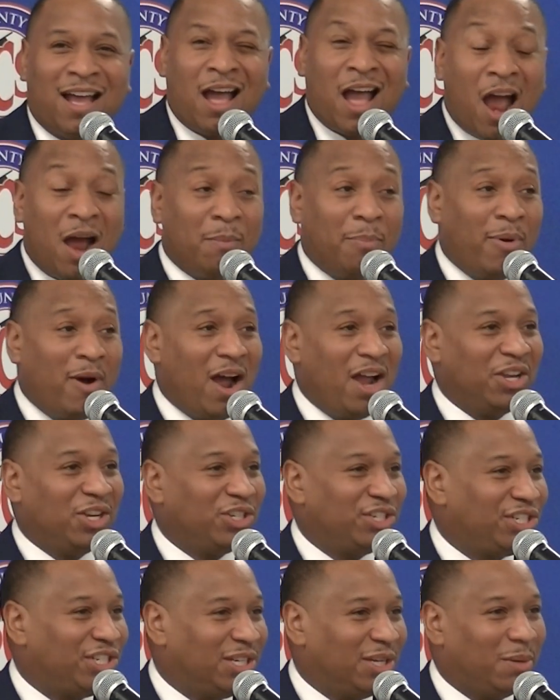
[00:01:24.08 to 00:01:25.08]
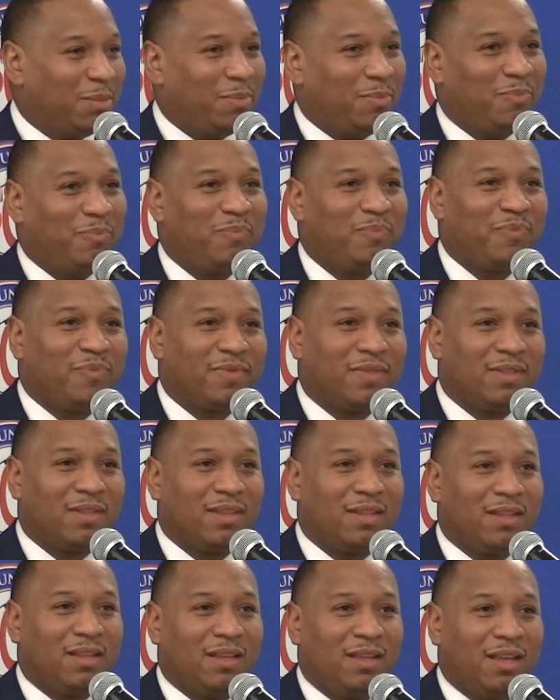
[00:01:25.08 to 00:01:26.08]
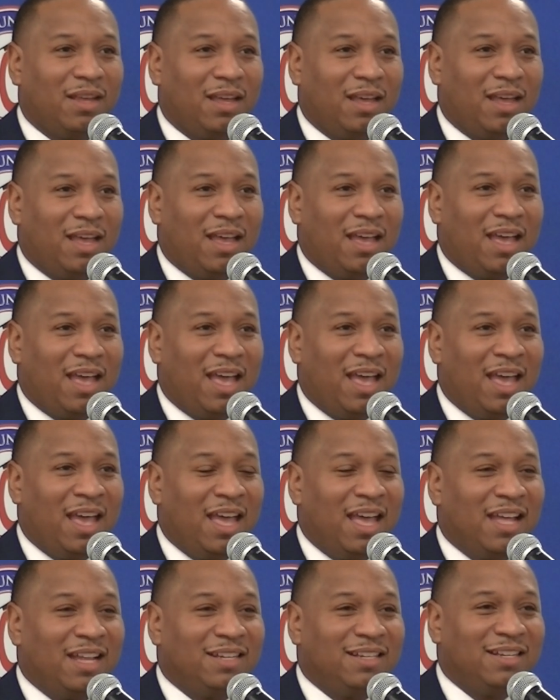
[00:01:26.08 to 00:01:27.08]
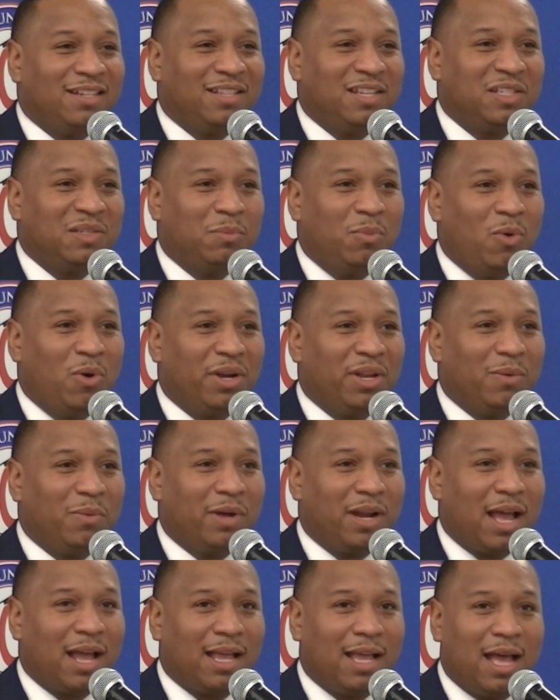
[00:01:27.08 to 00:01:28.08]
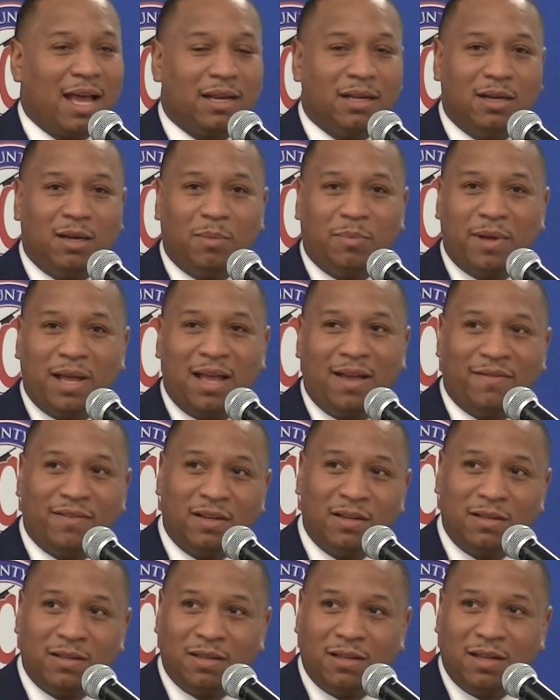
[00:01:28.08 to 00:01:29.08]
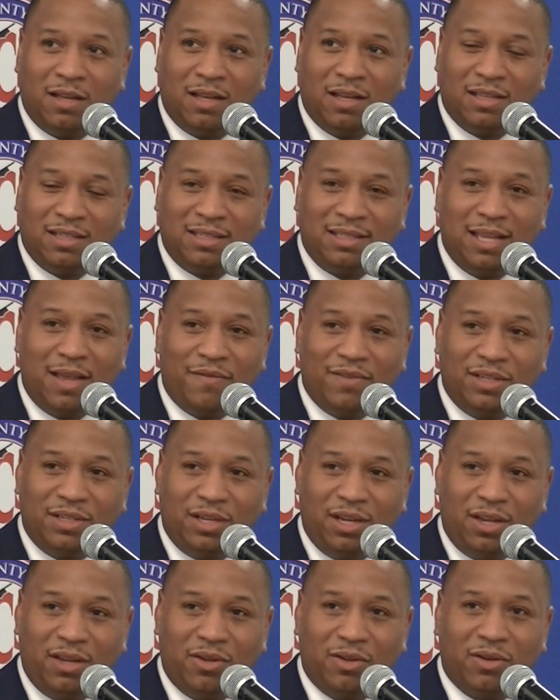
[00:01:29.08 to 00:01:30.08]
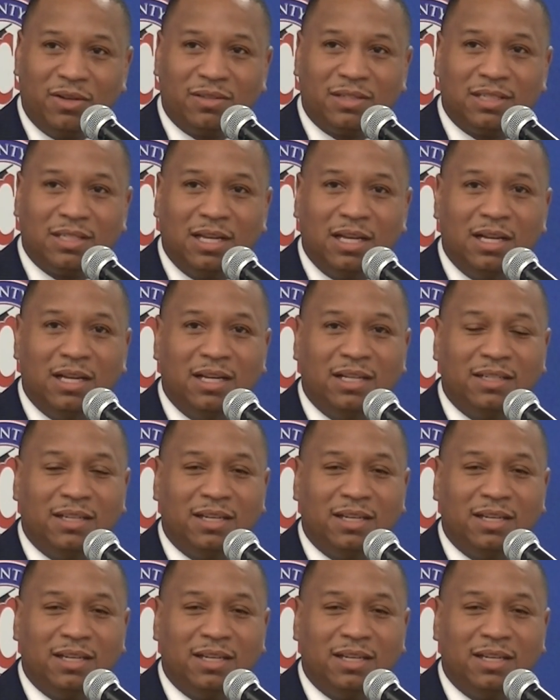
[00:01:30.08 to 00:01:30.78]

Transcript: our partnership. And this morning when I got up, I have a 17-year-old son